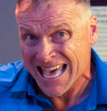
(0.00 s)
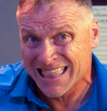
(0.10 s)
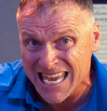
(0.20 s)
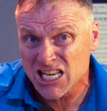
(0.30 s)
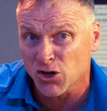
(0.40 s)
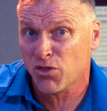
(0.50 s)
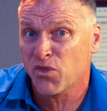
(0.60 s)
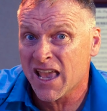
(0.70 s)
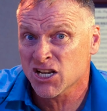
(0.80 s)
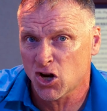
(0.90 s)
These are
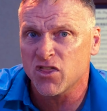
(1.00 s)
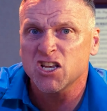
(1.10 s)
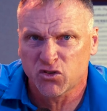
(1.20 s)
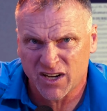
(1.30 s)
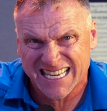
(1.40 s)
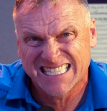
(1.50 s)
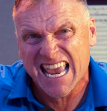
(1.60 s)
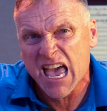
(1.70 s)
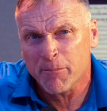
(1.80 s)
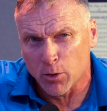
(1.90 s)
things are these are
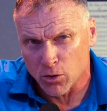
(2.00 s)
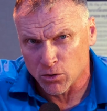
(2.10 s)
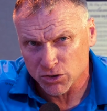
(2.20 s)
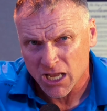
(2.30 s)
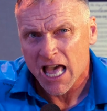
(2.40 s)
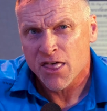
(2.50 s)
examples